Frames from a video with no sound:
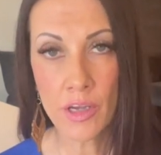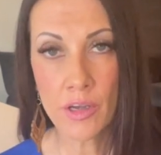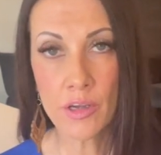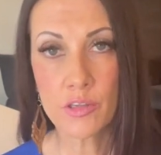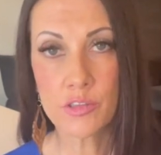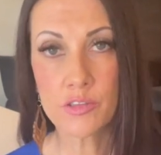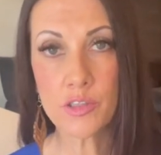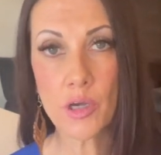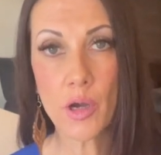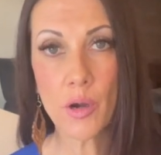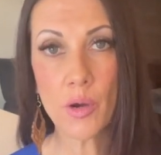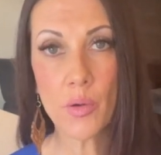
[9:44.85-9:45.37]

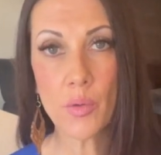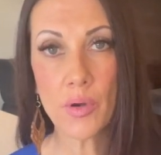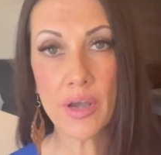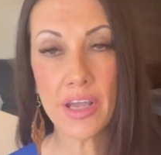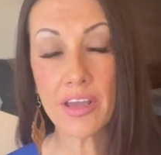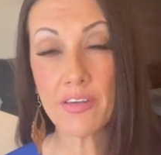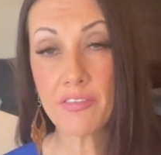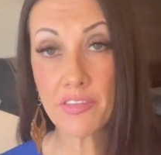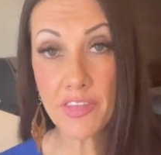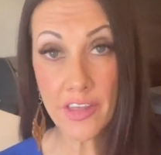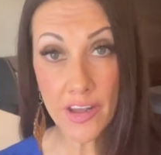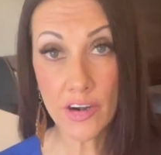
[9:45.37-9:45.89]
So
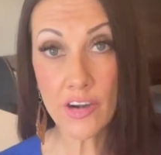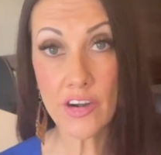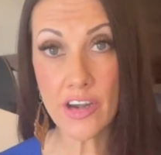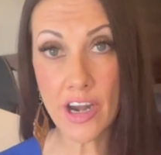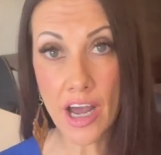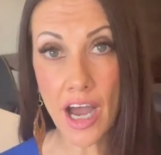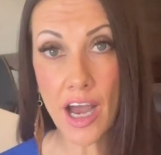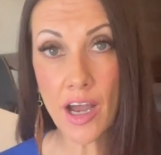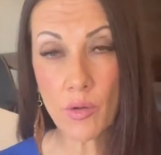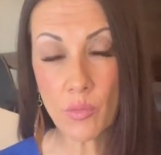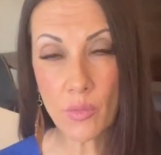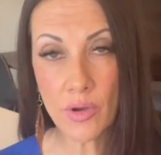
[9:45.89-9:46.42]
if they're
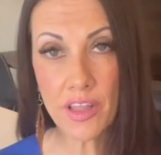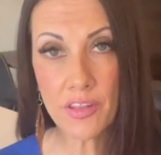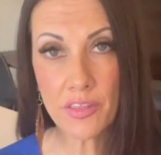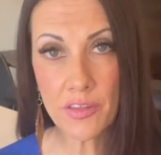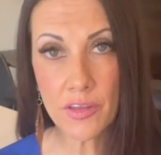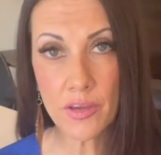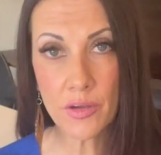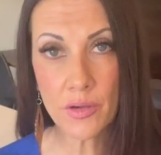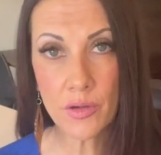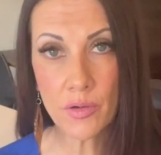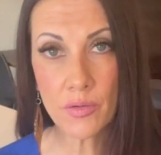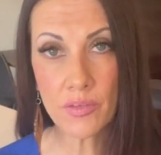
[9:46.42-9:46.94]
not with
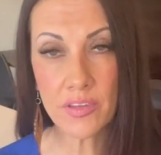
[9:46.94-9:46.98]
you,